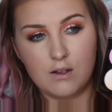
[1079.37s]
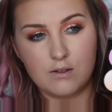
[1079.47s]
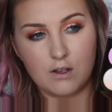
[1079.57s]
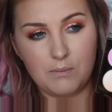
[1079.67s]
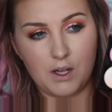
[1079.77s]

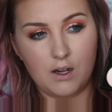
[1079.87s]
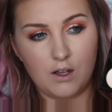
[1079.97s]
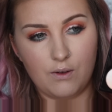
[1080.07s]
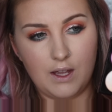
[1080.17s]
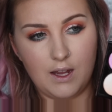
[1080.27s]
So I'm going to
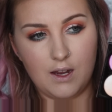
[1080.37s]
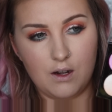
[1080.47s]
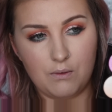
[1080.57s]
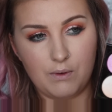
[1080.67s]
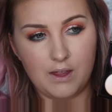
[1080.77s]
go
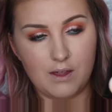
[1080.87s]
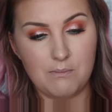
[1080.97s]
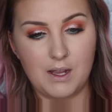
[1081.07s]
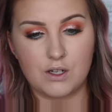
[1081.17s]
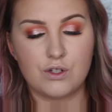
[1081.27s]
in with a
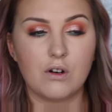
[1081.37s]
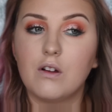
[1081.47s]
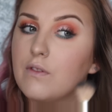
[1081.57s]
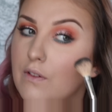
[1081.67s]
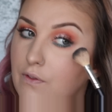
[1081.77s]
mixture of a